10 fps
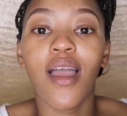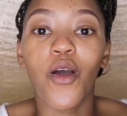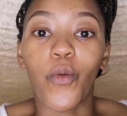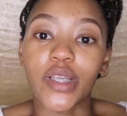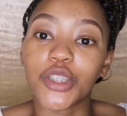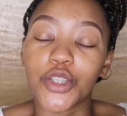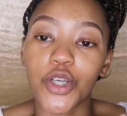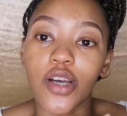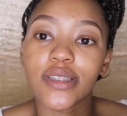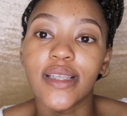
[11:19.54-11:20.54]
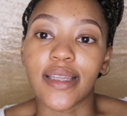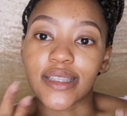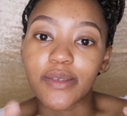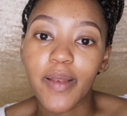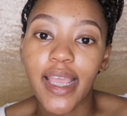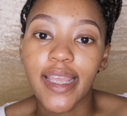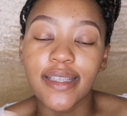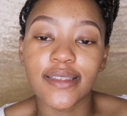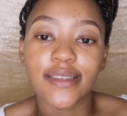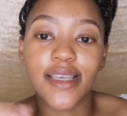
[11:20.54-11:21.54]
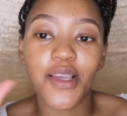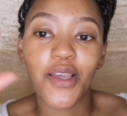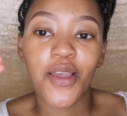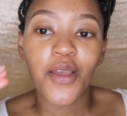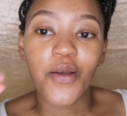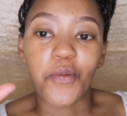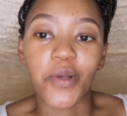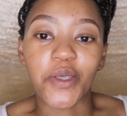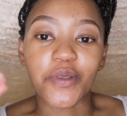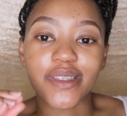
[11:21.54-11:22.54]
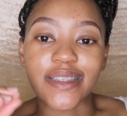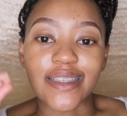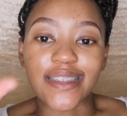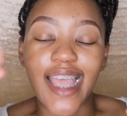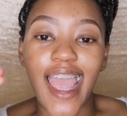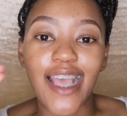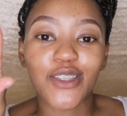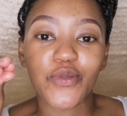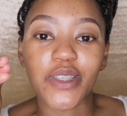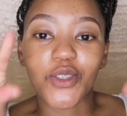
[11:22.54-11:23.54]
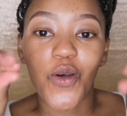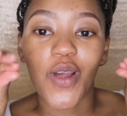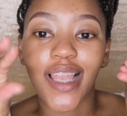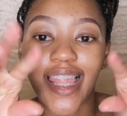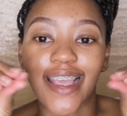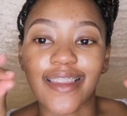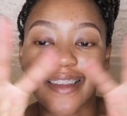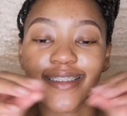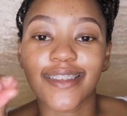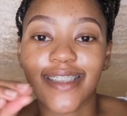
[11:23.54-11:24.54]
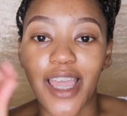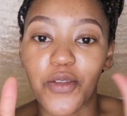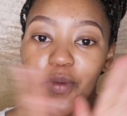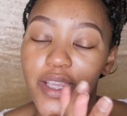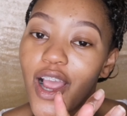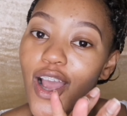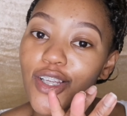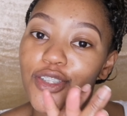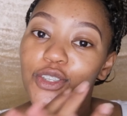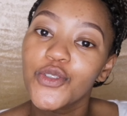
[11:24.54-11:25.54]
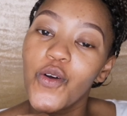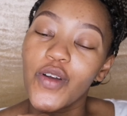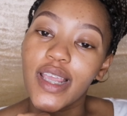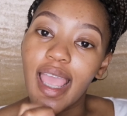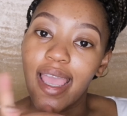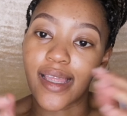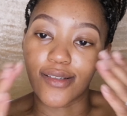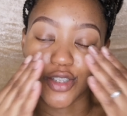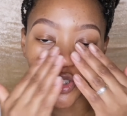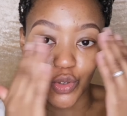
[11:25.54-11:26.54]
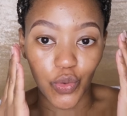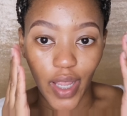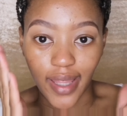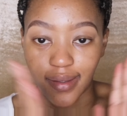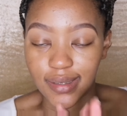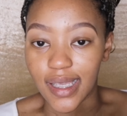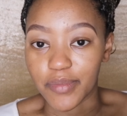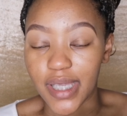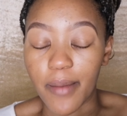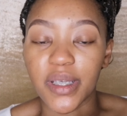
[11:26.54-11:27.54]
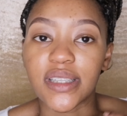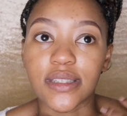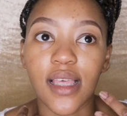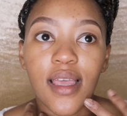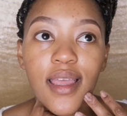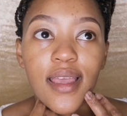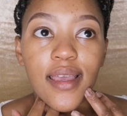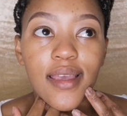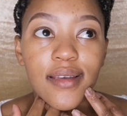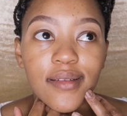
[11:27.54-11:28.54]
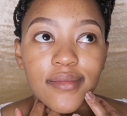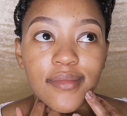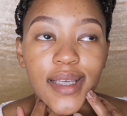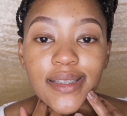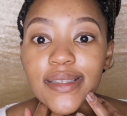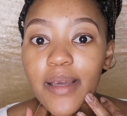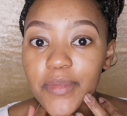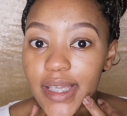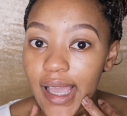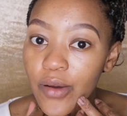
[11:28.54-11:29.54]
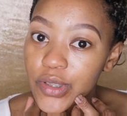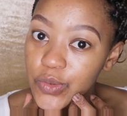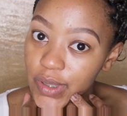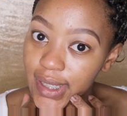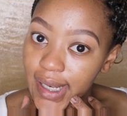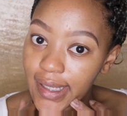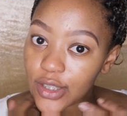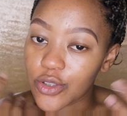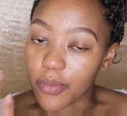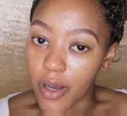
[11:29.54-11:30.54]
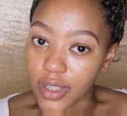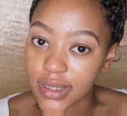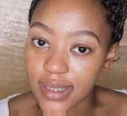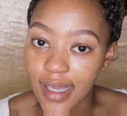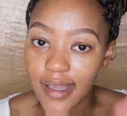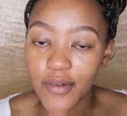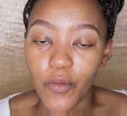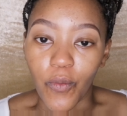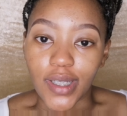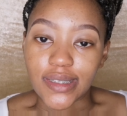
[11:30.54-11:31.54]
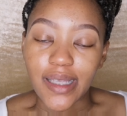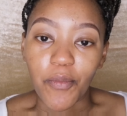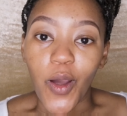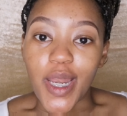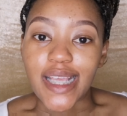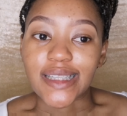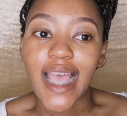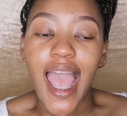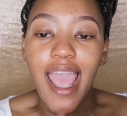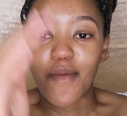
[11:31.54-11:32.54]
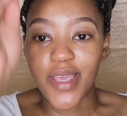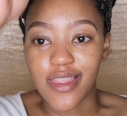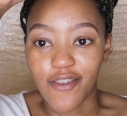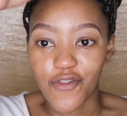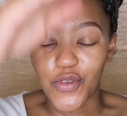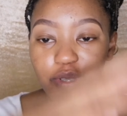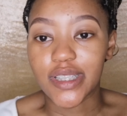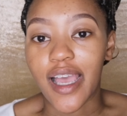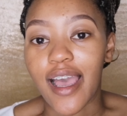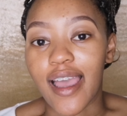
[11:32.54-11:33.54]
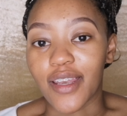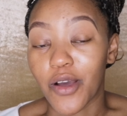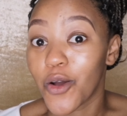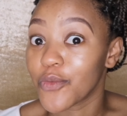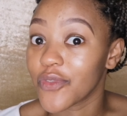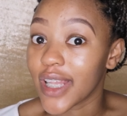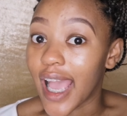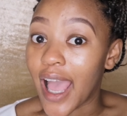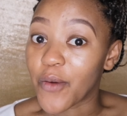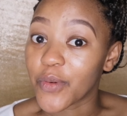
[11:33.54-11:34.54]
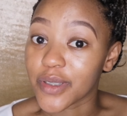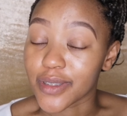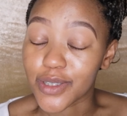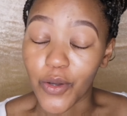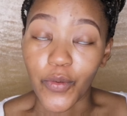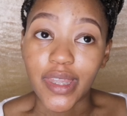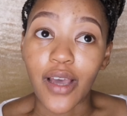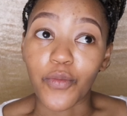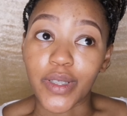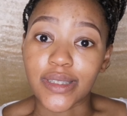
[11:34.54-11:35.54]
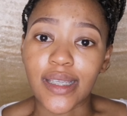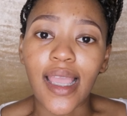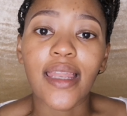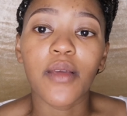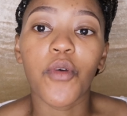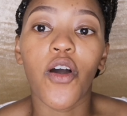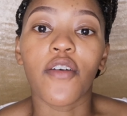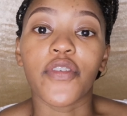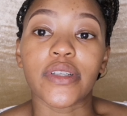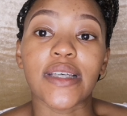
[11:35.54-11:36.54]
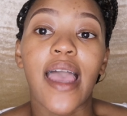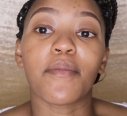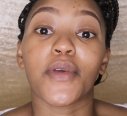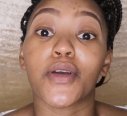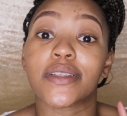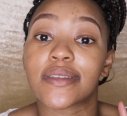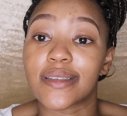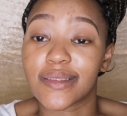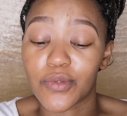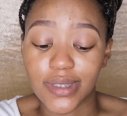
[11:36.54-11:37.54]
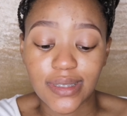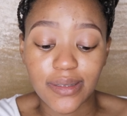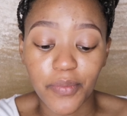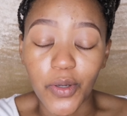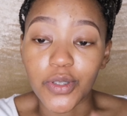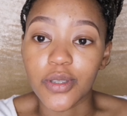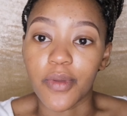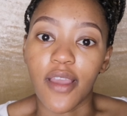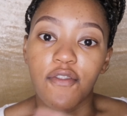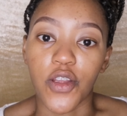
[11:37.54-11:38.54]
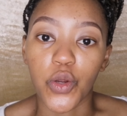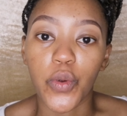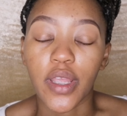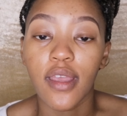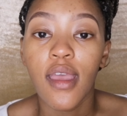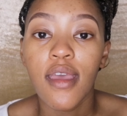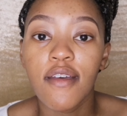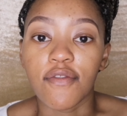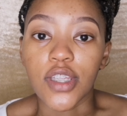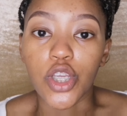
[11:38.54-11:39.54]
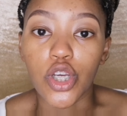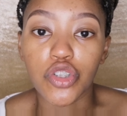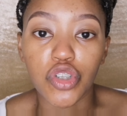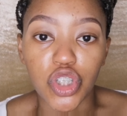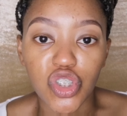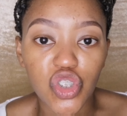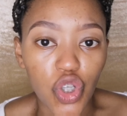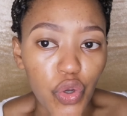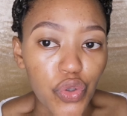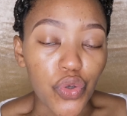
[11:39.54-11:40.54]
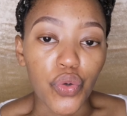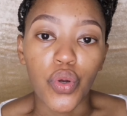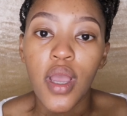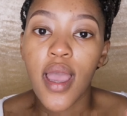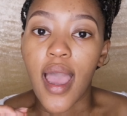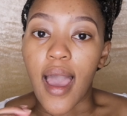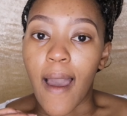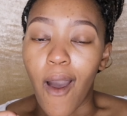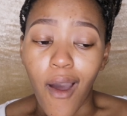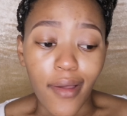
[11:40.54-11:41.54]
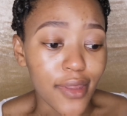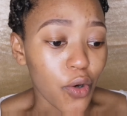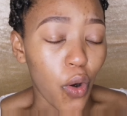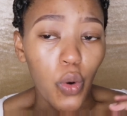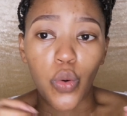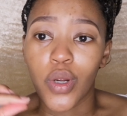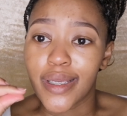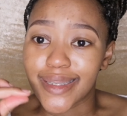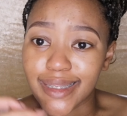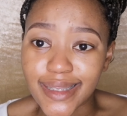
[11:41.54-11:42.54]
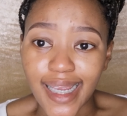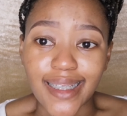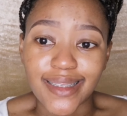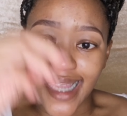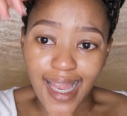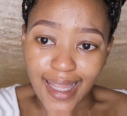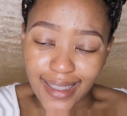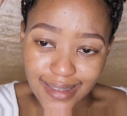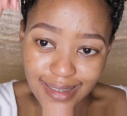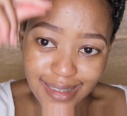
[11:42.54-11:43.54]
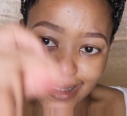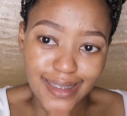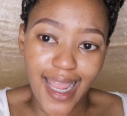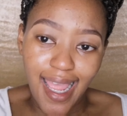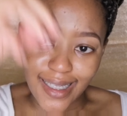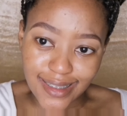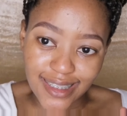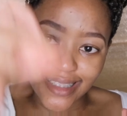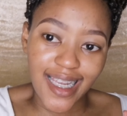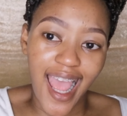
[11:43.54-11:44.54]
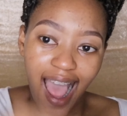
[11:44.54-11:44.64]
when she talks and explains, we use these hands, we talk like this, and we can't talk and do at the same time. It's something I would really like to master once upon a time in the future, and hopefully I will. So without wasting any more of your time, because this was supposed to be a very quick video to just show you on the go SHE-sha, like SHE-sha.